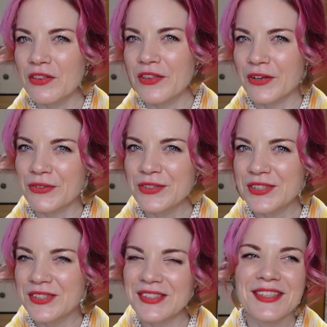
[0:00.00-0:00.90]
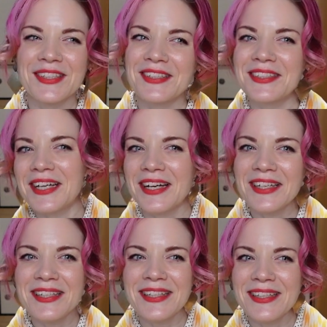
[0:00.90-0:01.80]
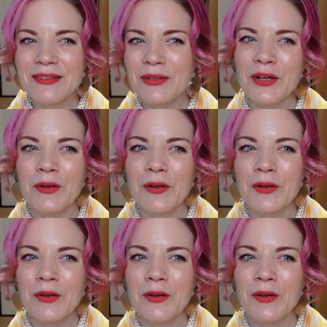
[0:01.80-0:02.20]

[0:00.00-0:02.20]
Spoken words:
those tiny